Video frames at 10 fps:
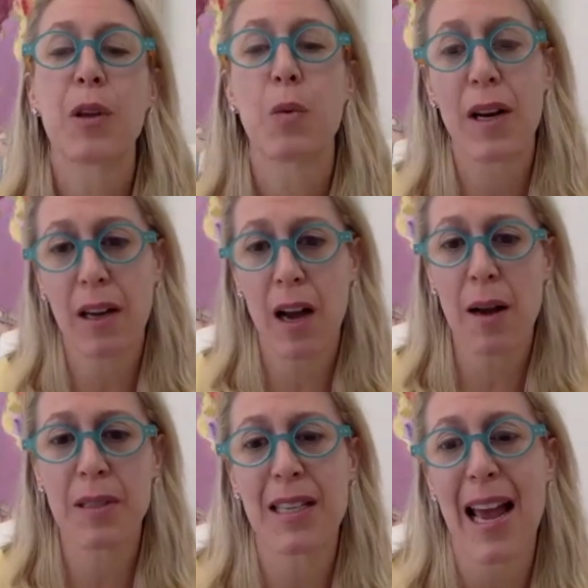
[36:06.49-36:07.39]
when it
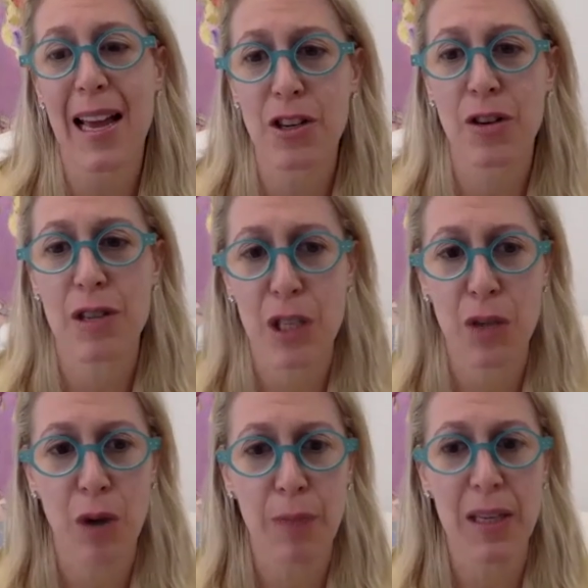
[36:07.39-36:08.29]
comes to endocrine
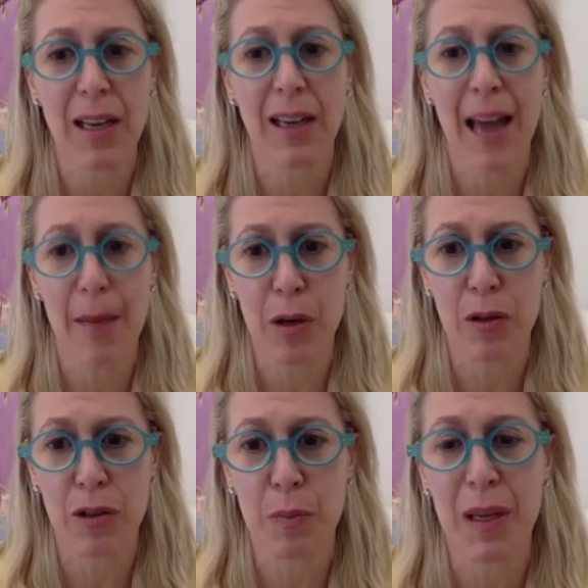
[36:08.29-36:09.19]
disrupting
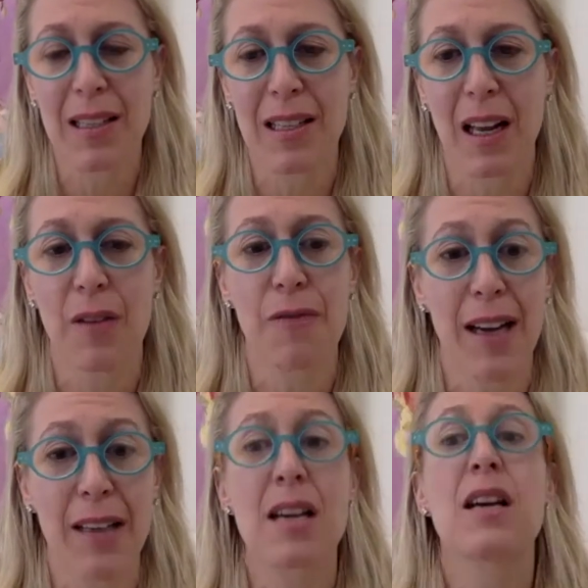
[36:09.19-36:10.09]
chemicals, because it can
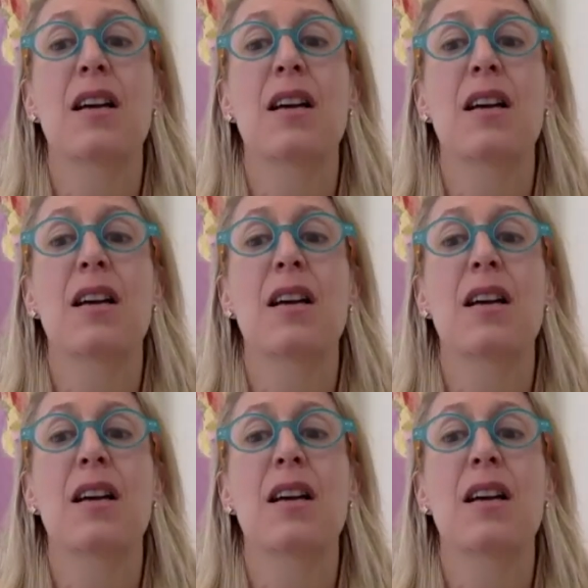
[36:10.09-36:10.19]
affect